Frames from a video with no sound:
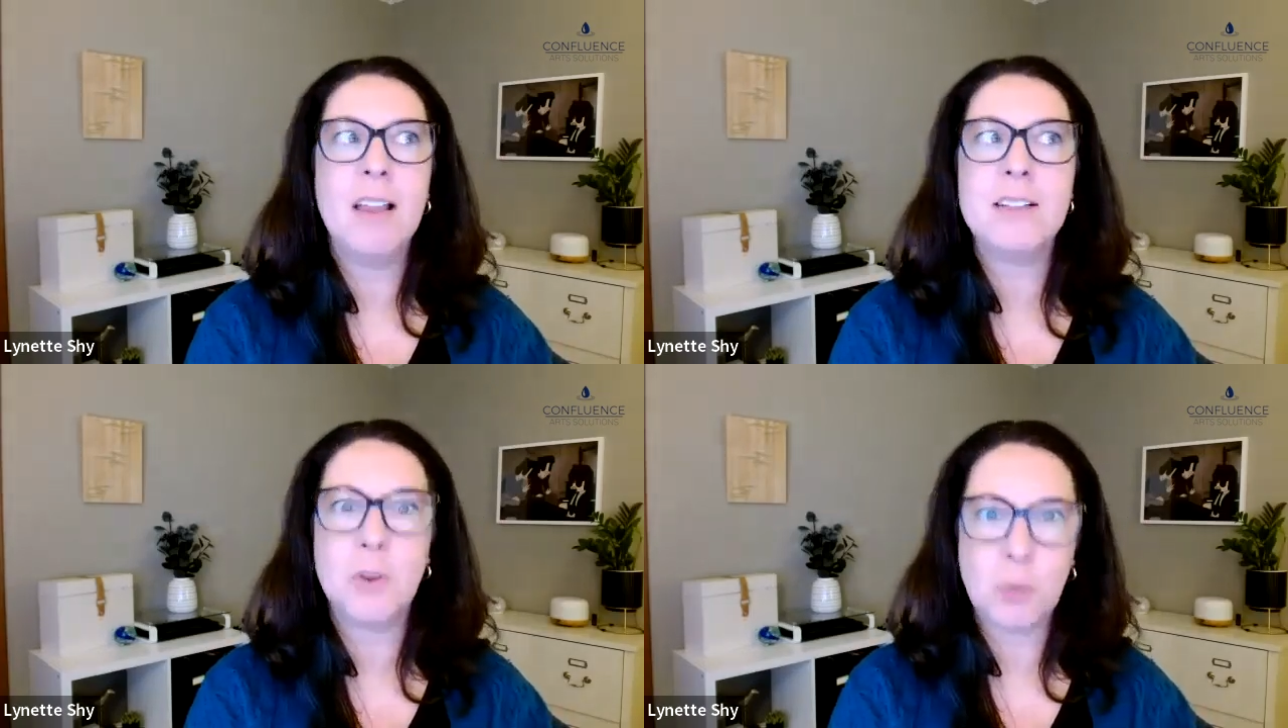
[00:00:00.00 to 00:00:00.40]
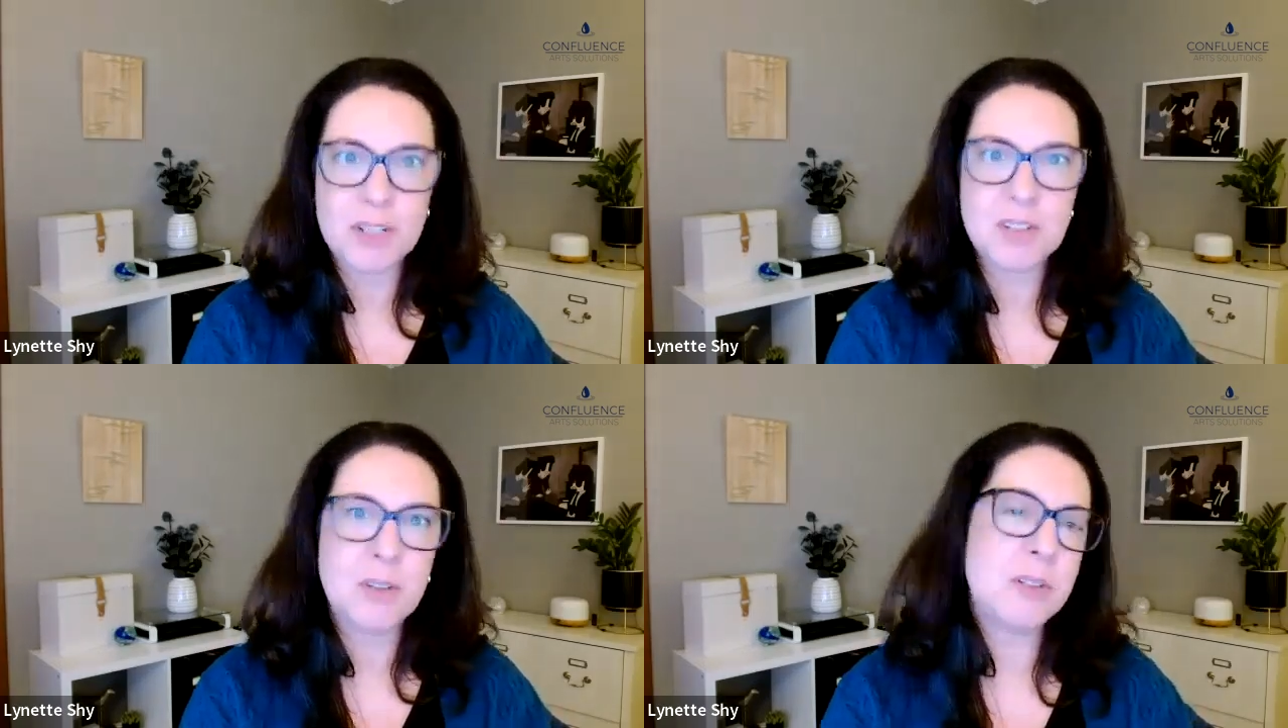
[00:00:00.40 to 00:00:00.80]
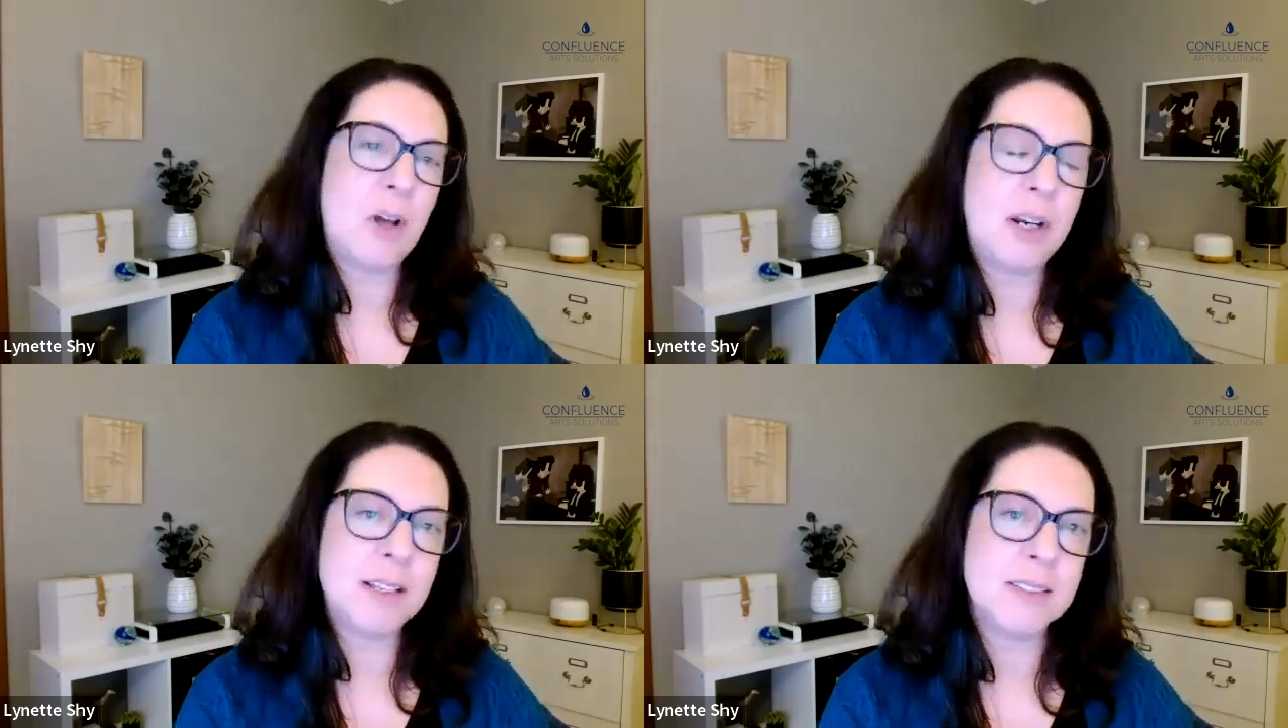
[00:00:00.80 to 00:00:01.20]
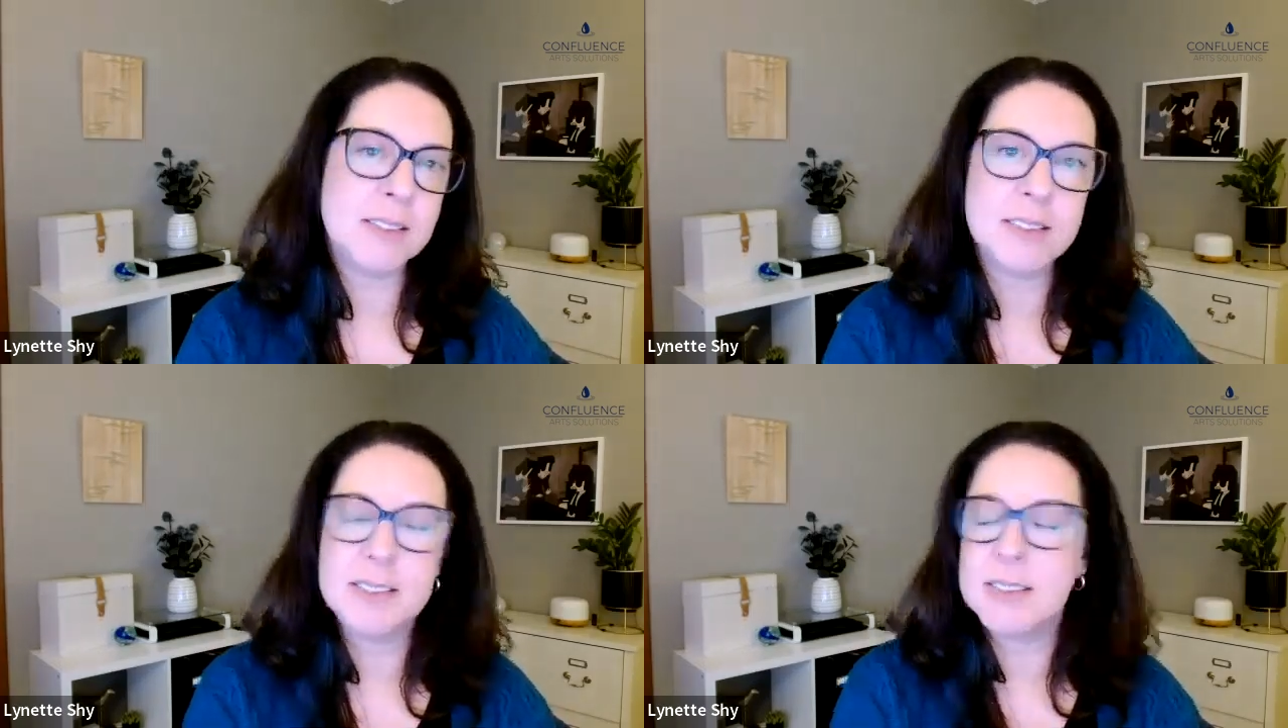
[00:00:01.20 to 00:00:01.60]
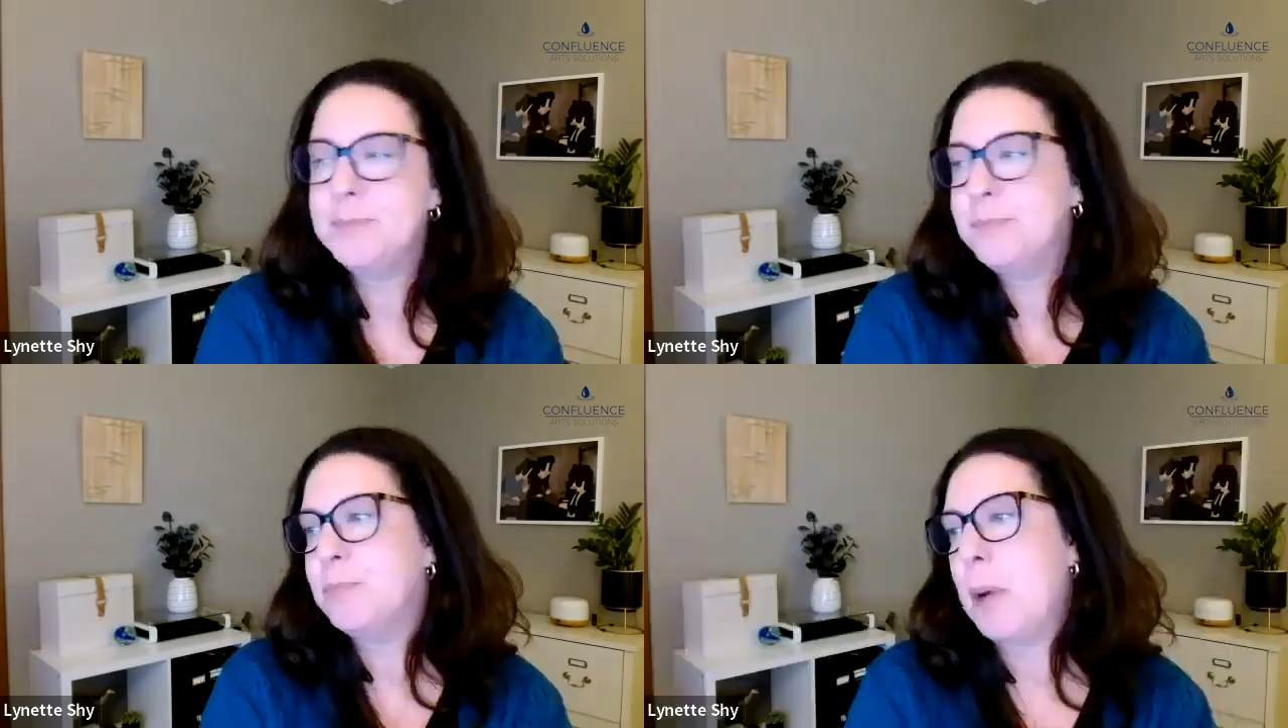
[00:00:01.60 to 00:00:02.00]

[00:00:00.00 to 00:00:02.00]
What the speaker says: to reach those audiences. But